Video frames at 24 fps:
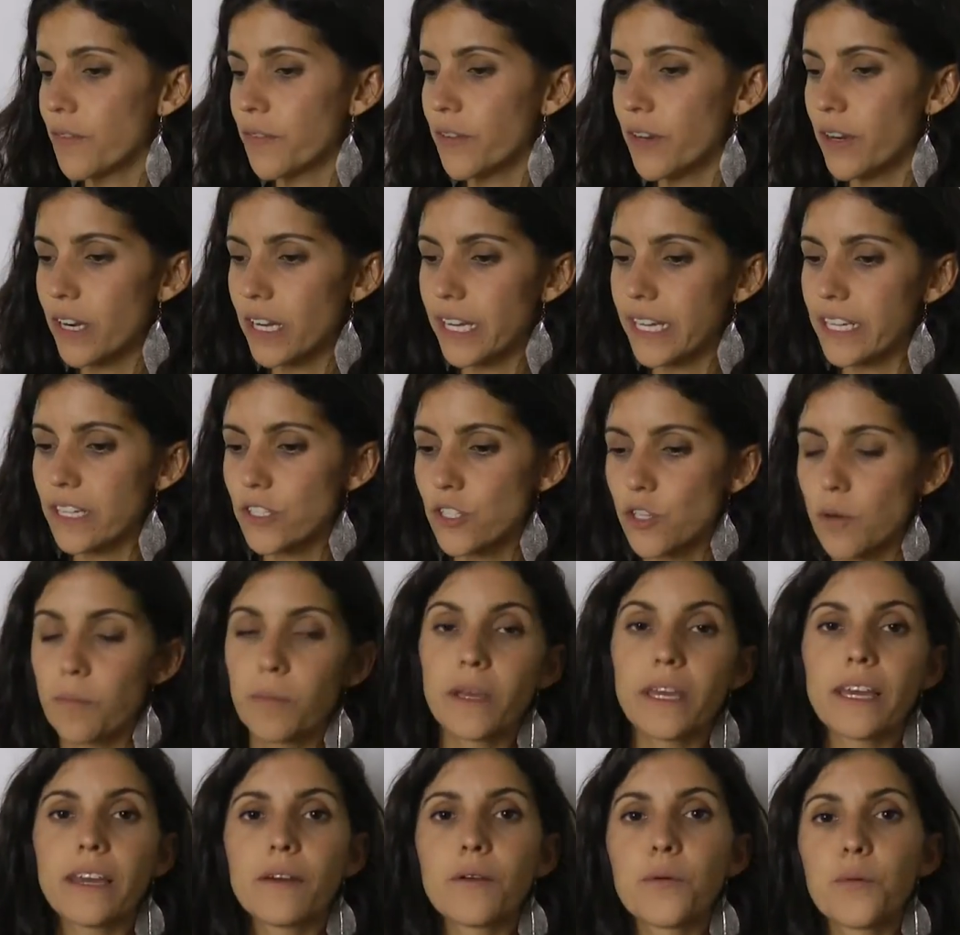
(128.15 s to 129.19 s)
There are like some
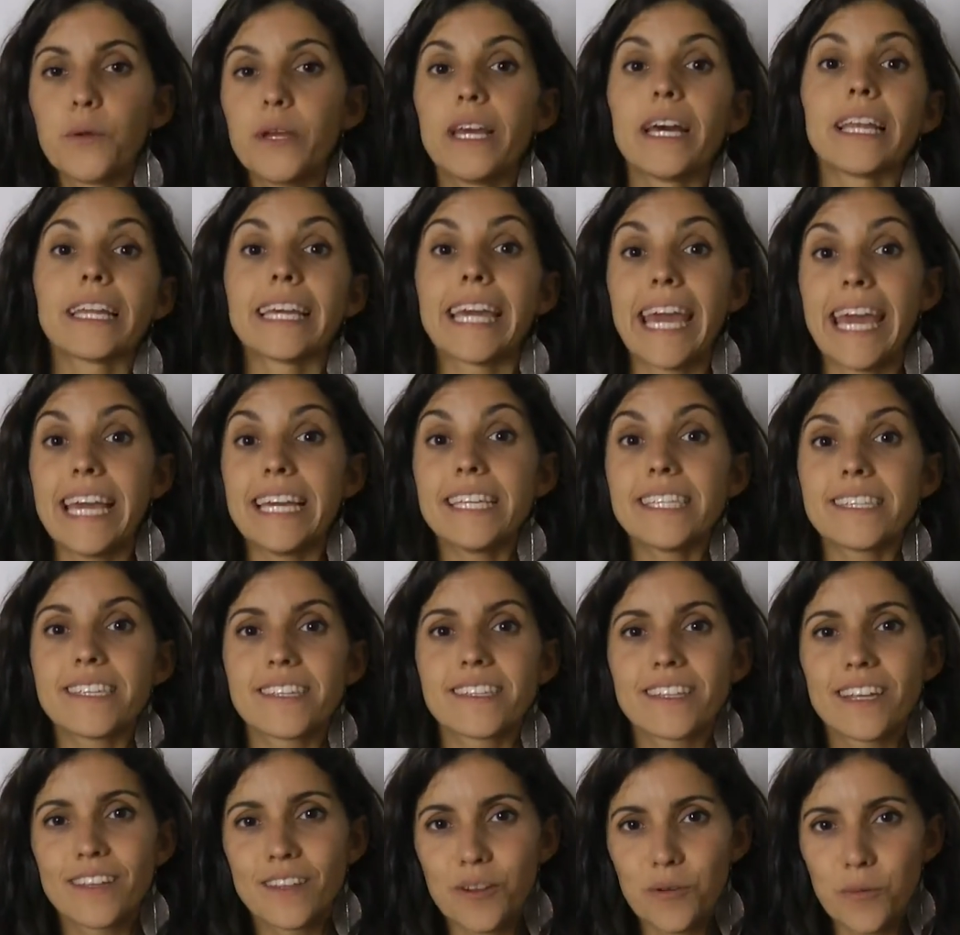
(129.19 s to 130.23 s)
real
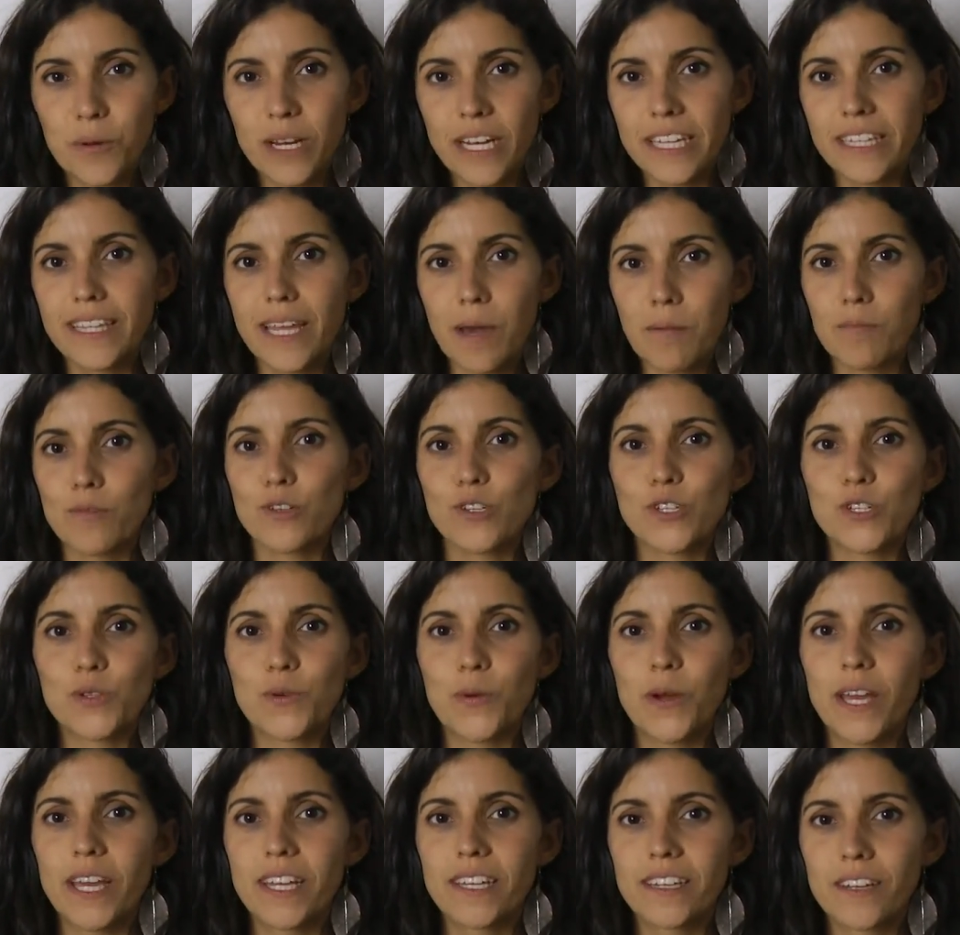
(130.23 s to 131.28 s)
cases that really
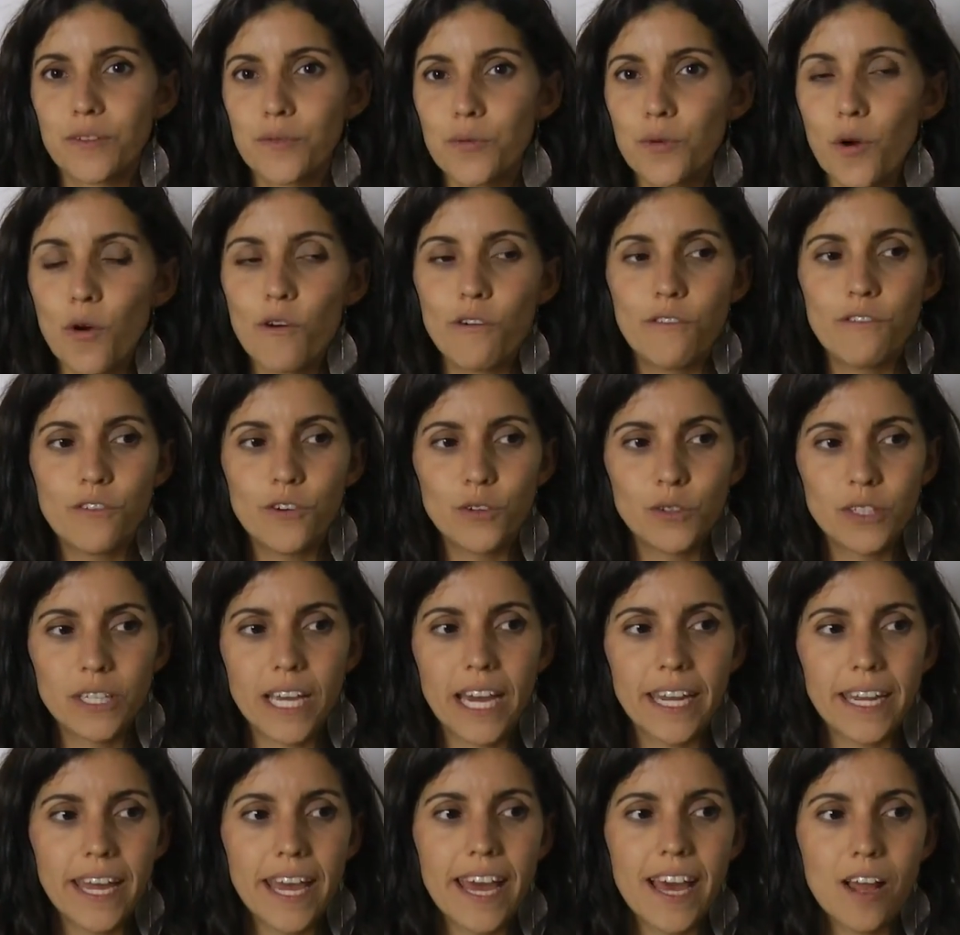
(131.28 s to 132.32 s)
demonstrate that raw food
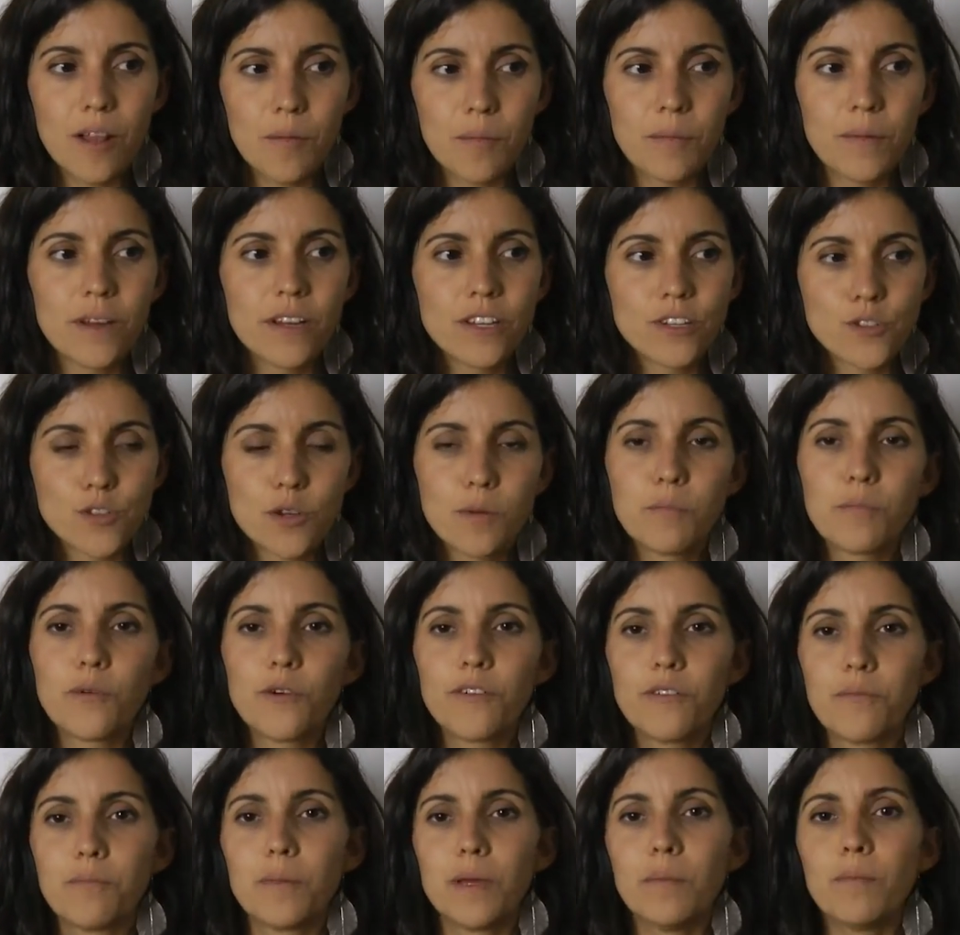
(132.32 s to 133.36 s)
can help to
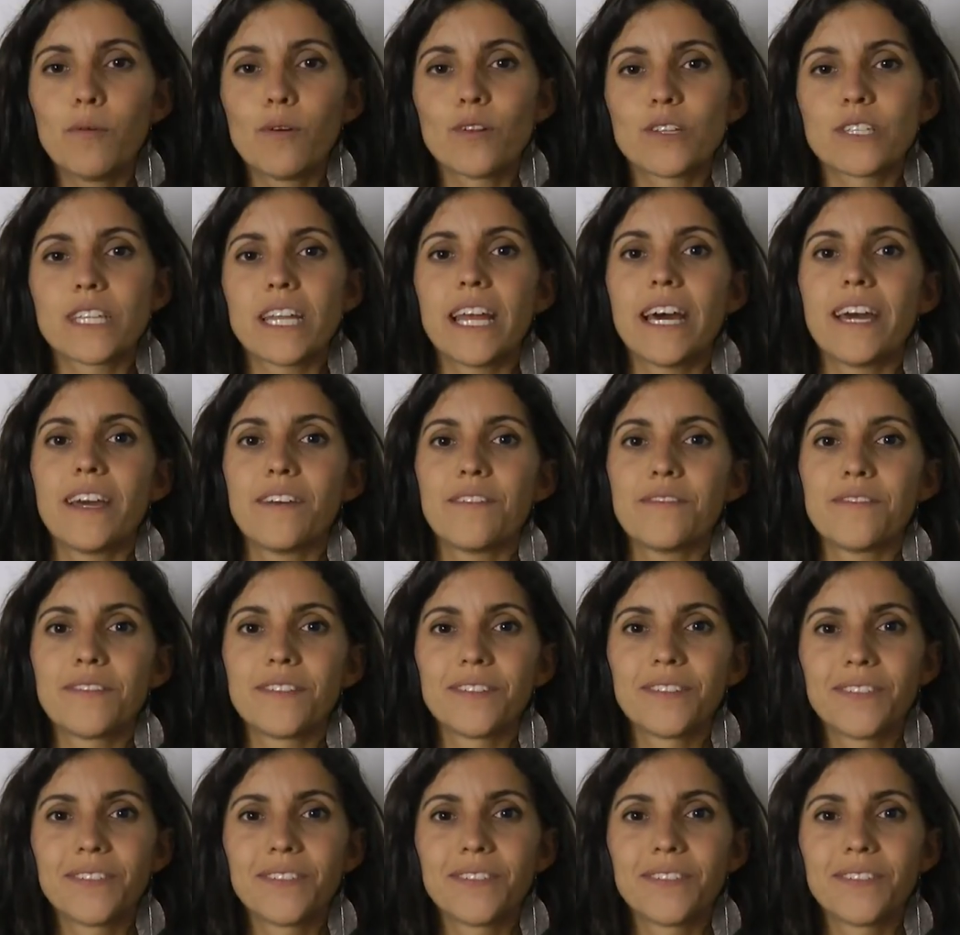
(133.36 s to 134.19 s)
improve people's life.